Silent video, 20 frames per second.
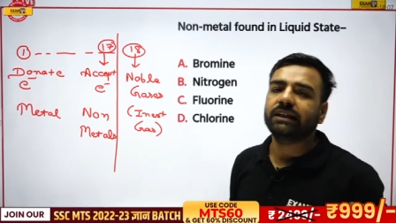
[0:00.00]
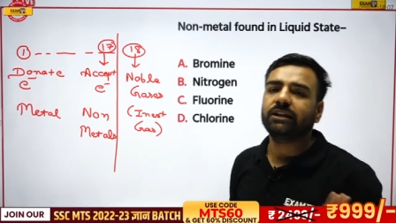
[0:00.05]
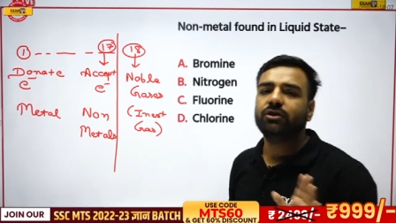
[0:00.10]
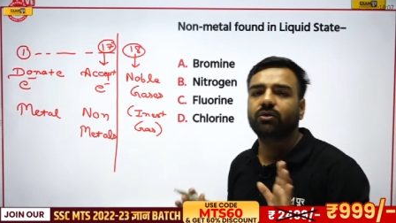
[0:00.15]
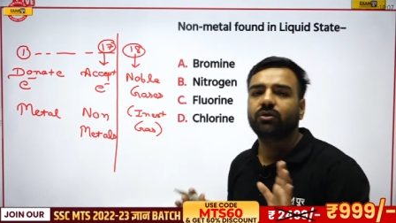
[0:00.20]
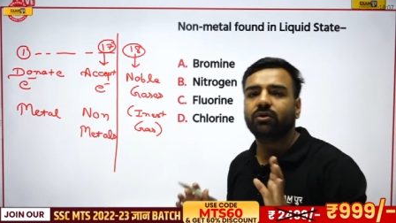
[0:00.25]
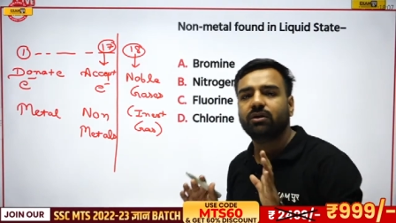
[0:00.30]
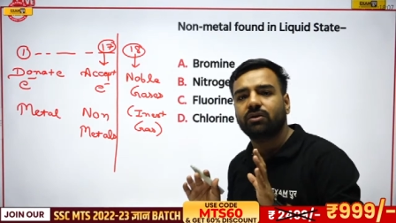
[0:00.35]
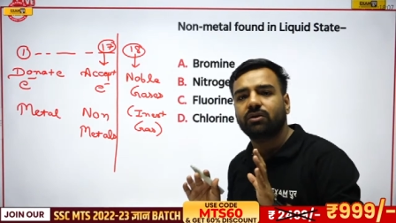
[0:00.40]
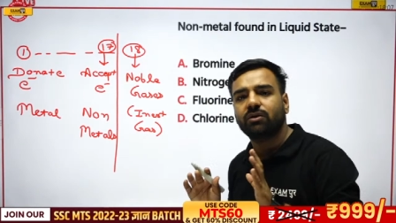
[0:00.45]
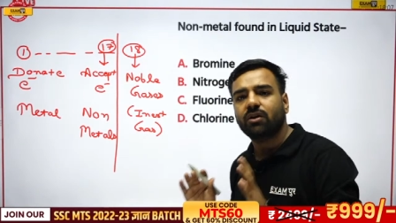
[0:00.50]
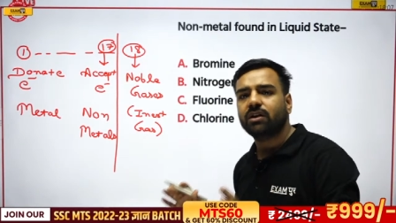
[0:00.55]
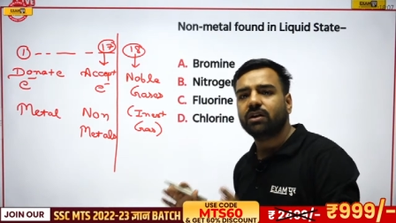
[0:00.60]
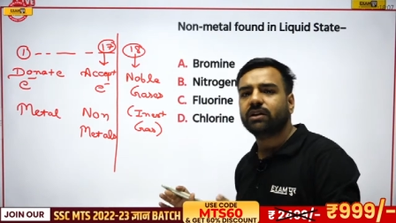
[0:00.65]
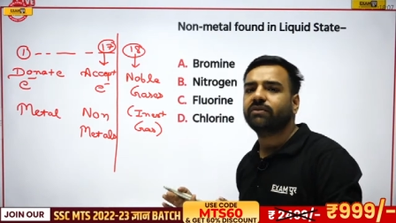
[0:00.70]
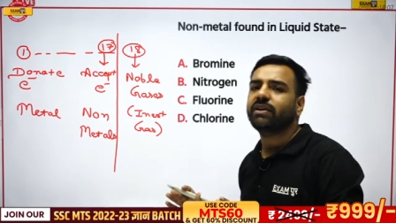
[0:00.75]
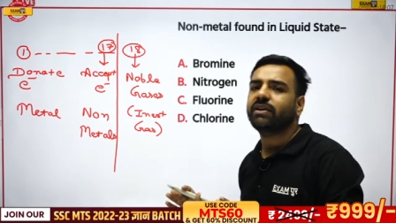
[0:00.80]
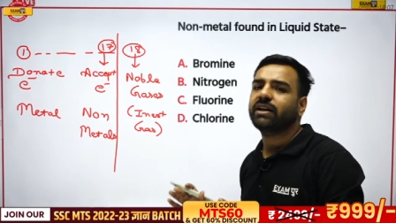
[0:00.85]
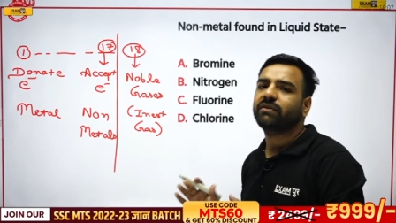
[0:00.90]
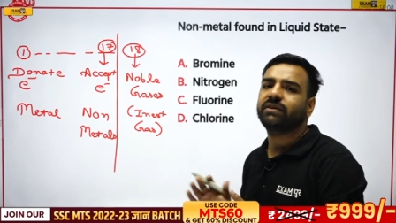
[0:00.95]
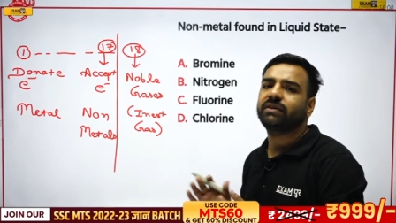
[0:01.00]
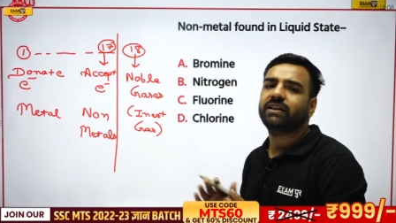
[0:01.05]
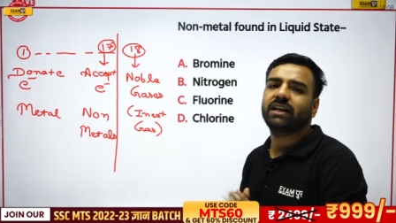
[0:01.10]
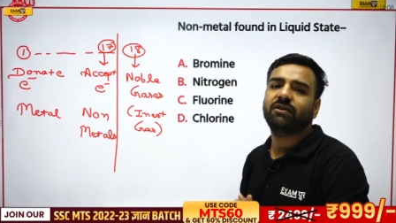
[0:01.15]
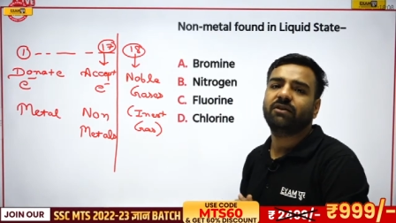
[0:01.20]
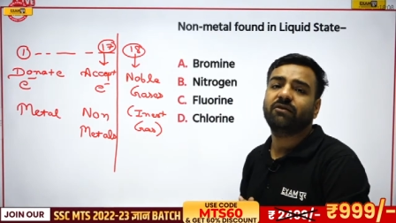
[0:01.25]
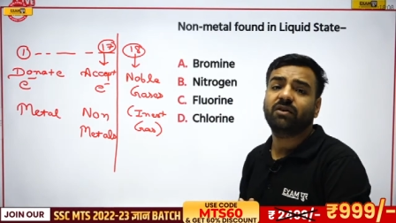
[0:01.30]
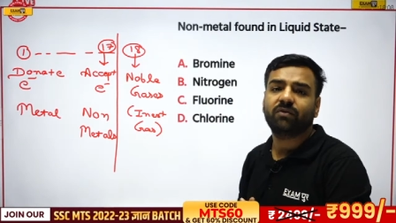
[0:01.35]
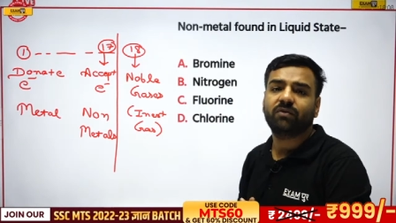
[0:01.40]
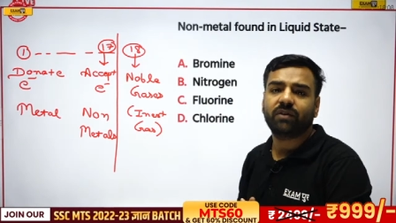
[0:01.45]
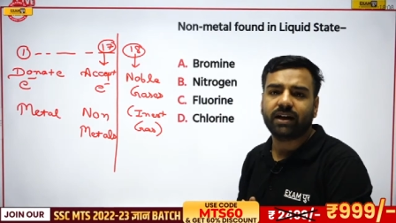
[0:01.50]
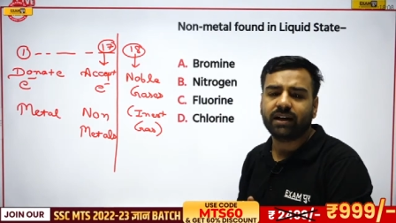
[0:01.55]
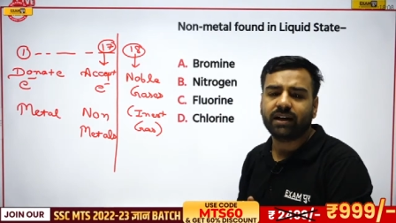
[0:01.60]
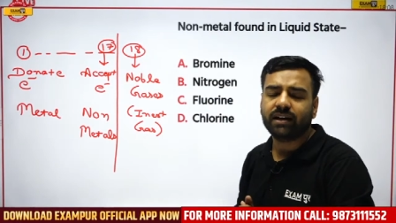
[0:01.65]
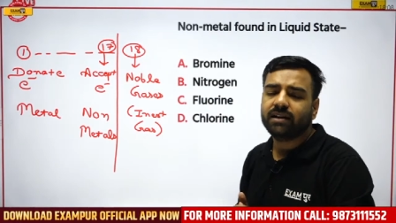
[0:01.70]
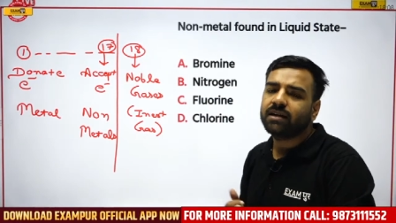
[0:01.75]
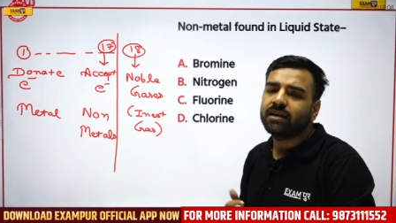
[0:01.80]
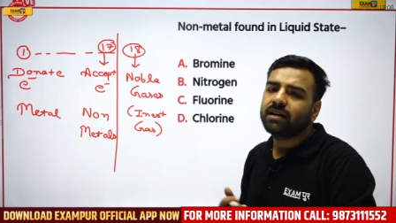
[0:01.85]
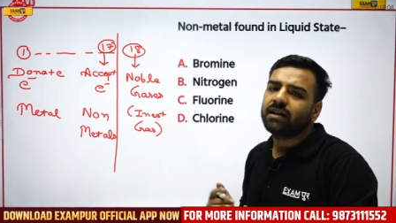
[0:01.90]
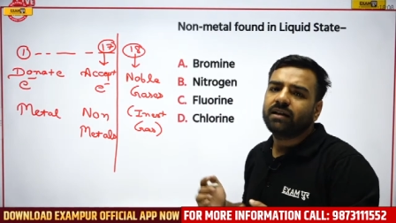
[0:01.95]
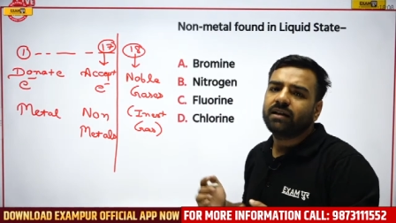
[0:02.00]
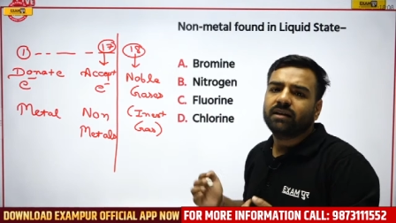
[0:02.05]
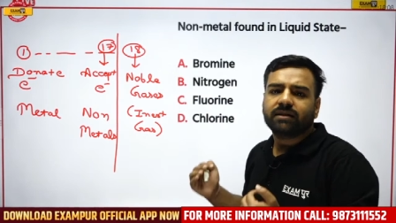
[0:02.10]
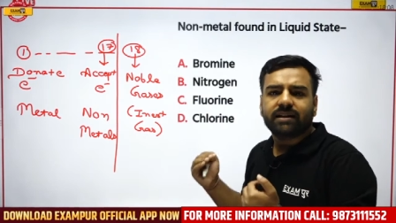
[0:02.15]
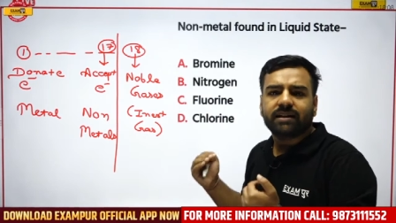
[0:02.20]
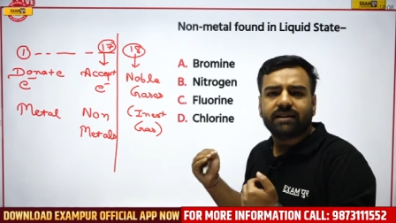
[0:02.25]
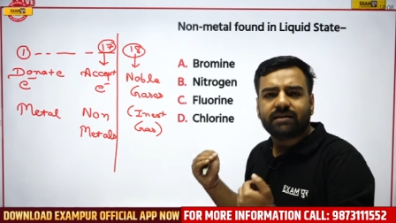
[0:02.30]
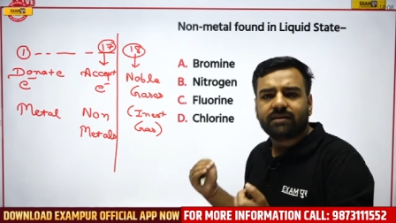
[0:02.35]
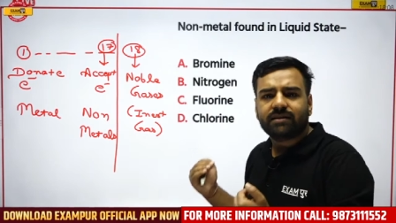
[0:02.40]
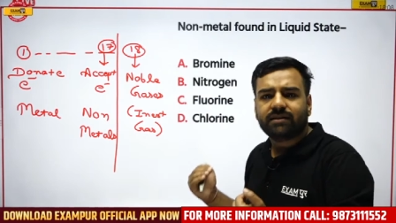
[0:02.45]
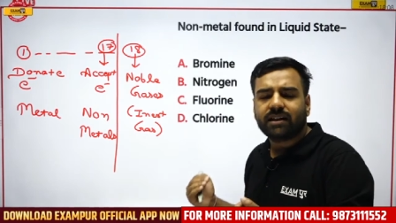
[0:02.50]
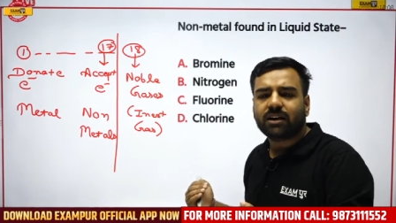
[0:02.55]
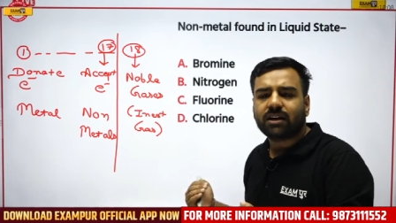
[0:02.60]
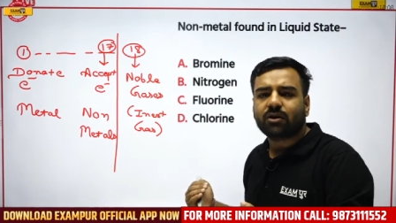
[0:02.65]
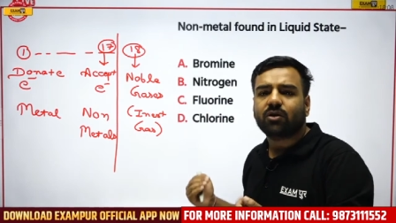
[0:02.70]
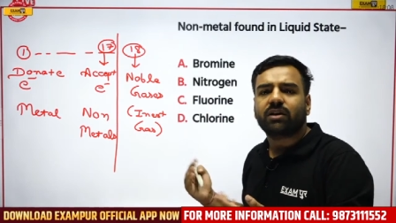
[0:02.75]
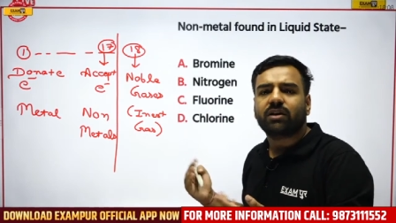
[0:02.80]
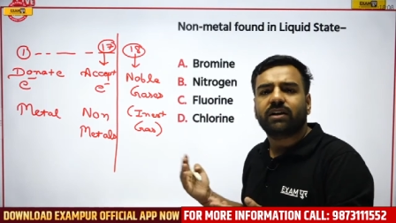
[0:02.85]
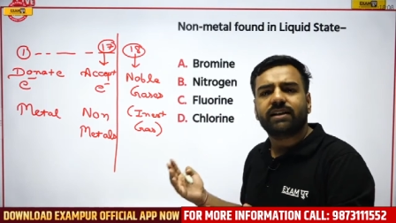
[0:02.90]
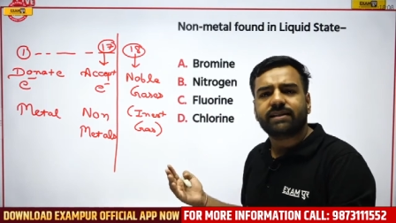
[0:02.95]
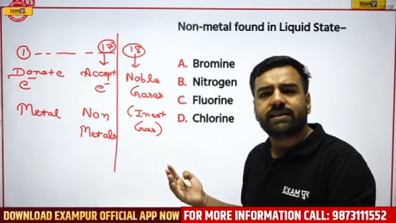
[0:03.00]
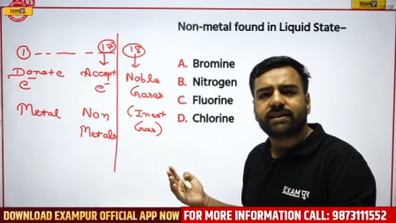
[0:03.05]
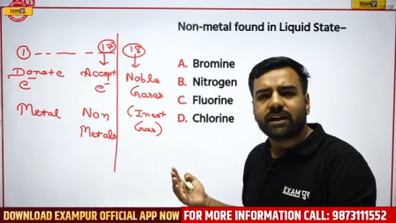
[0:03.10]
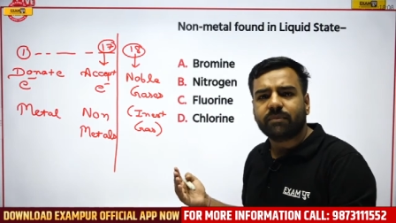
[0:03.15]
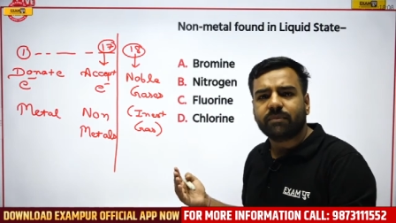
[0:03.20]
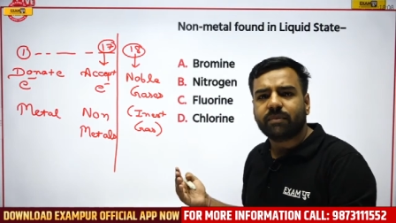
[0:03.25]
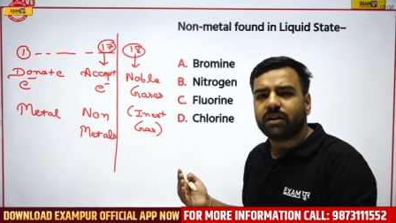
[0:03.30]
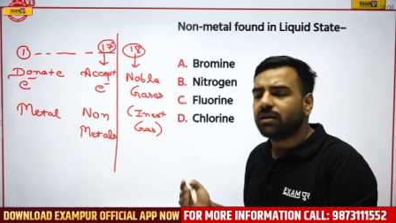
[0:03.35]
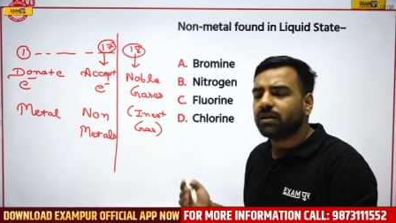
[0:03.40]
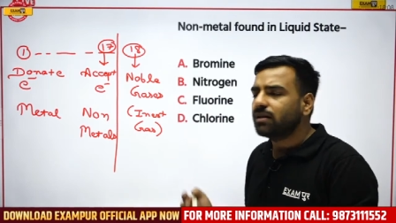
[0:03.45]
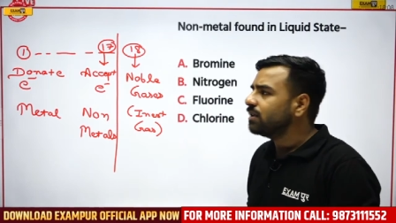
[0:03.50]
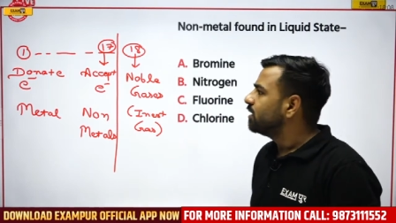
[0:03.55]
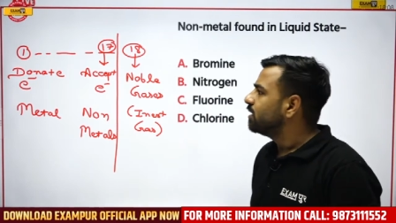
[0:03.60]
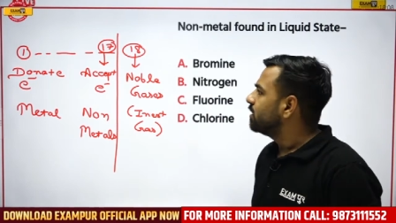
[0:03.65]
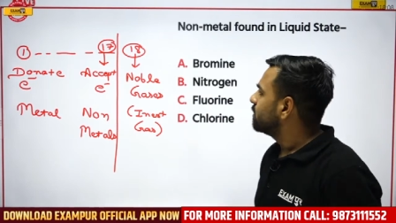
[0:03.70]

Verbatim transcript: anyone. They should not react with anyone. Why? Since they are already